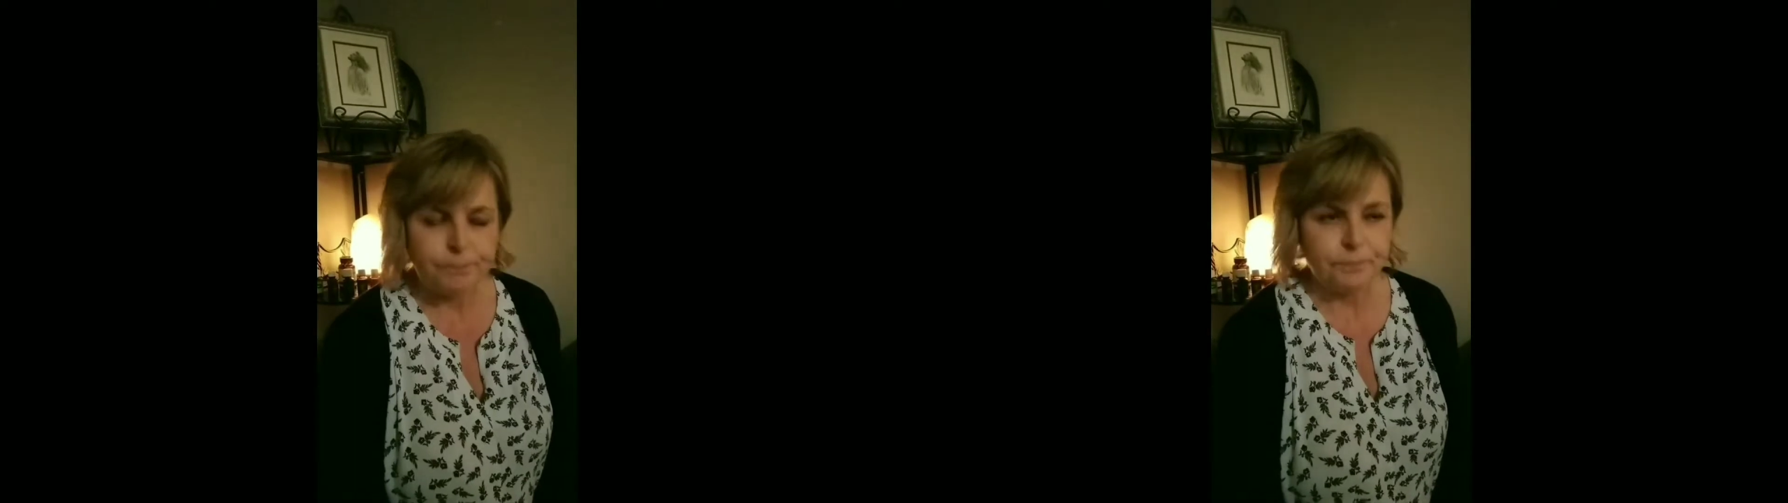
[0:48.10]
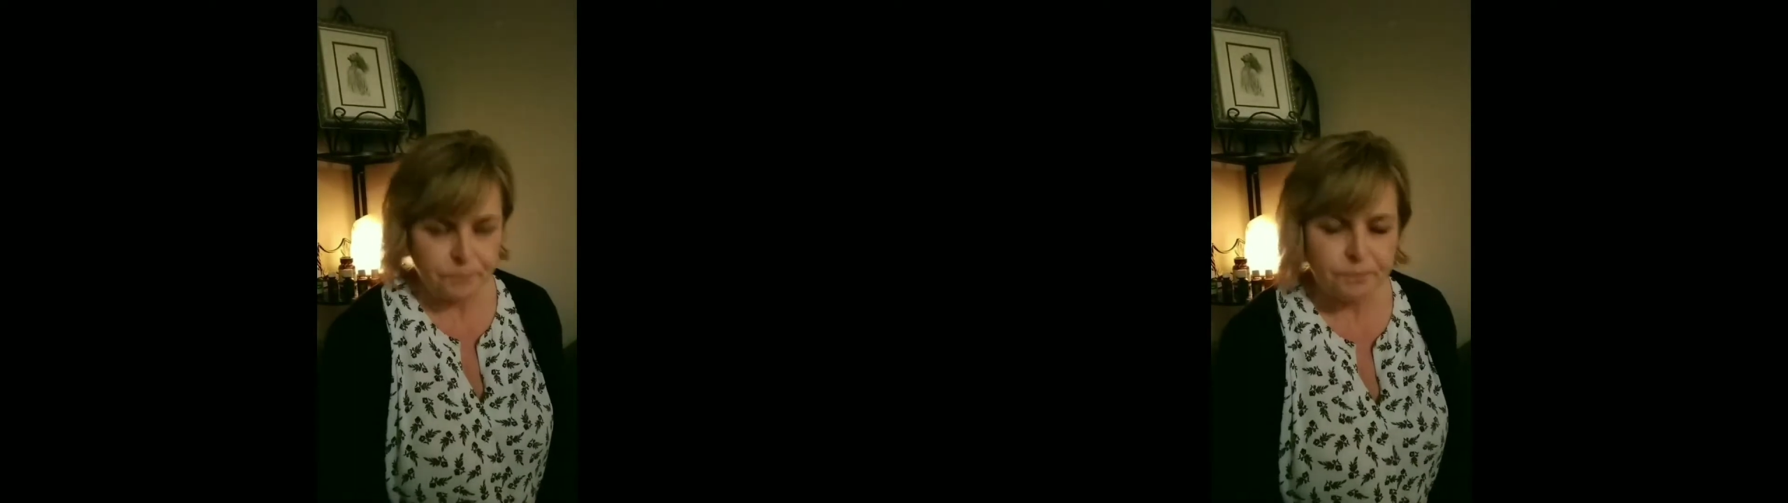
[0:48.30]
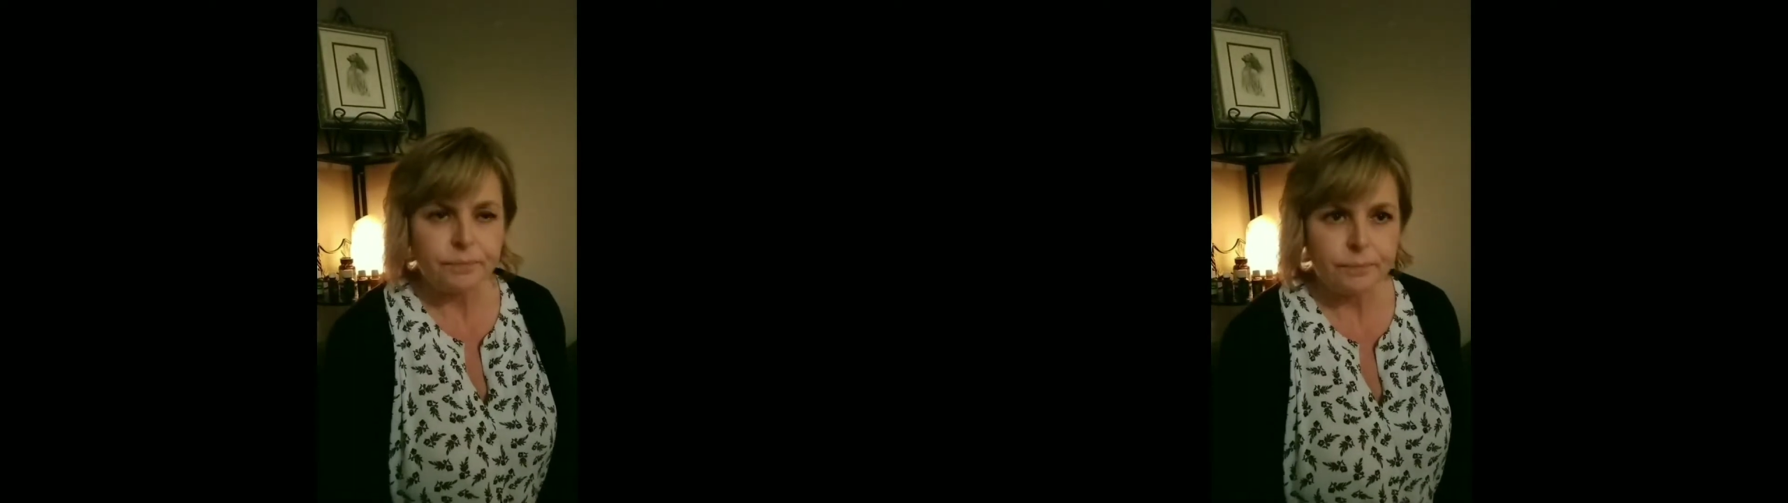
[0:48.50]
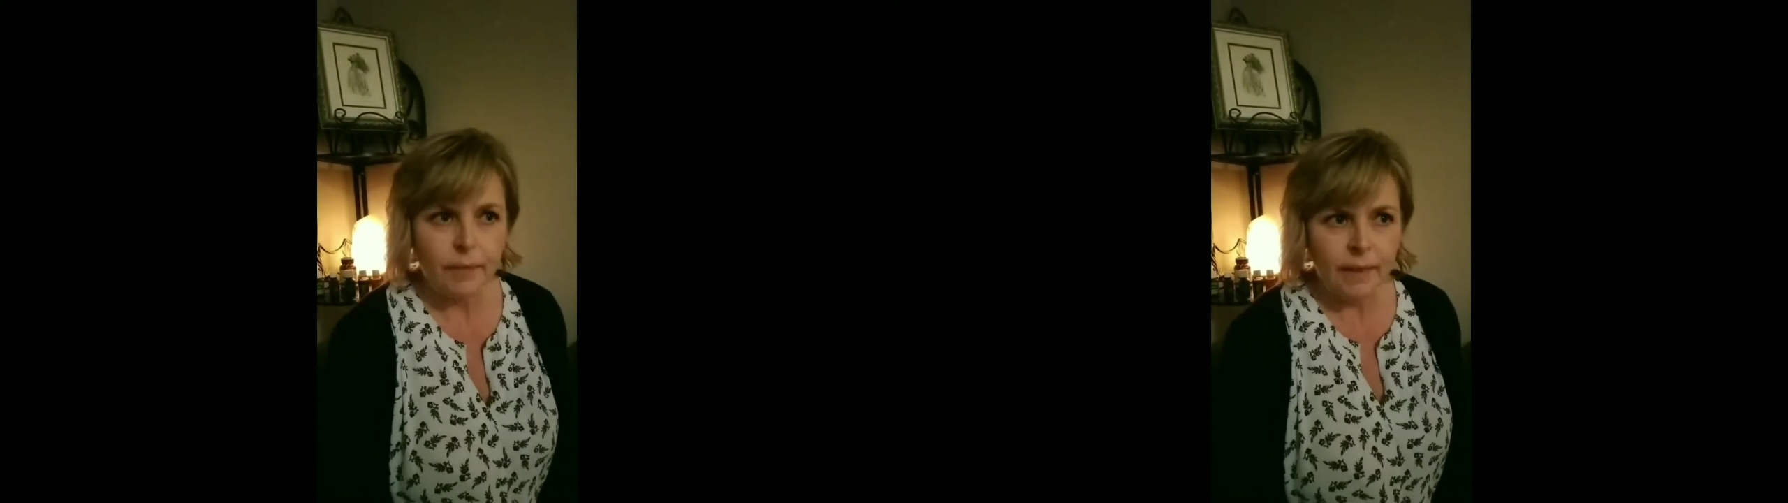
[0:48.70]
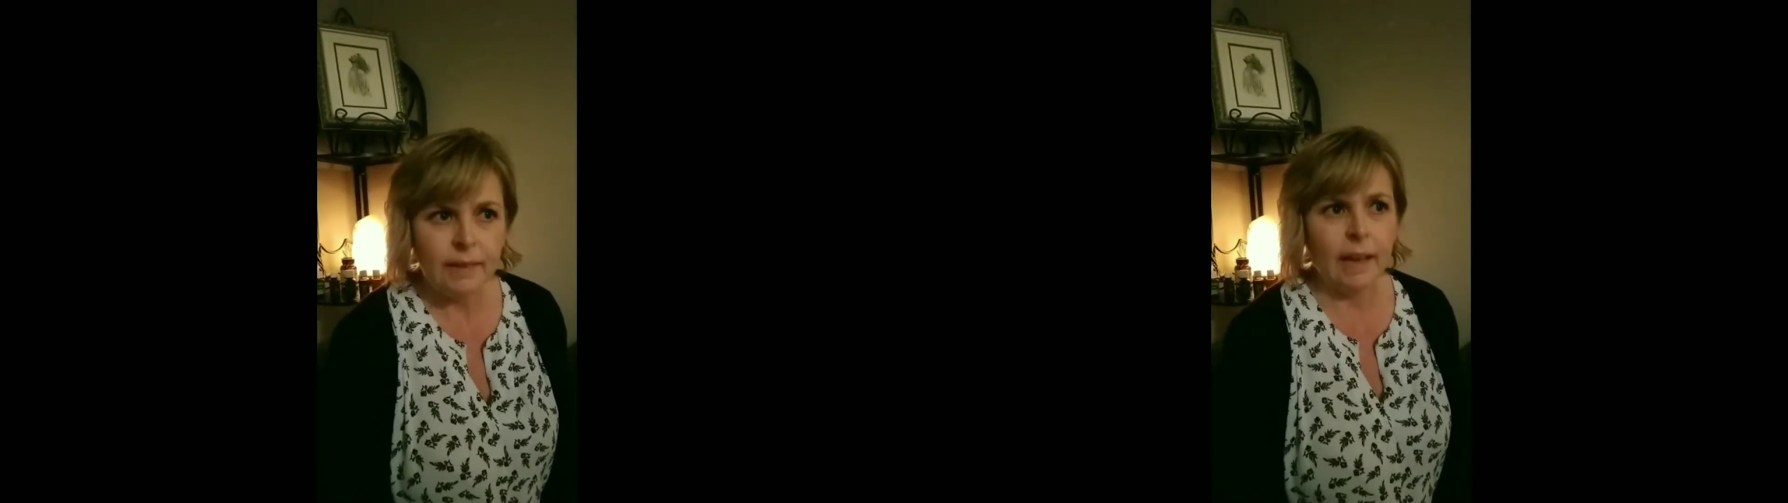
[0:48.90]
off the
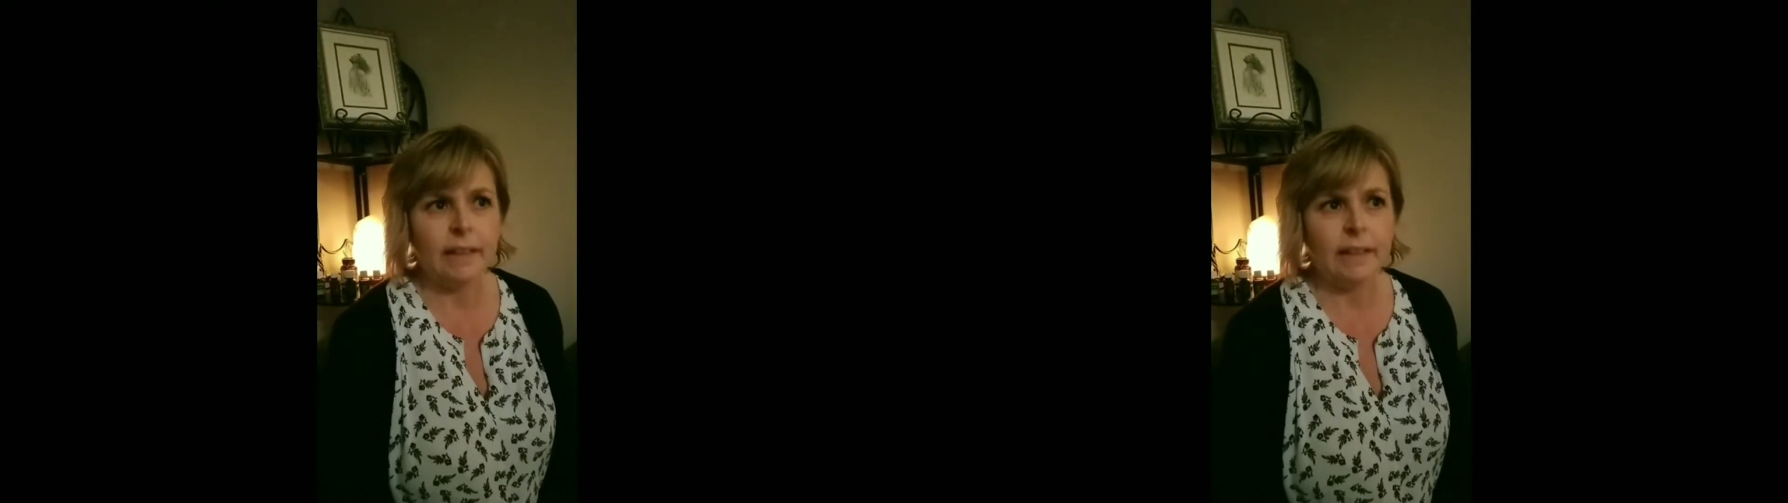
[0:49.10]
medication, right?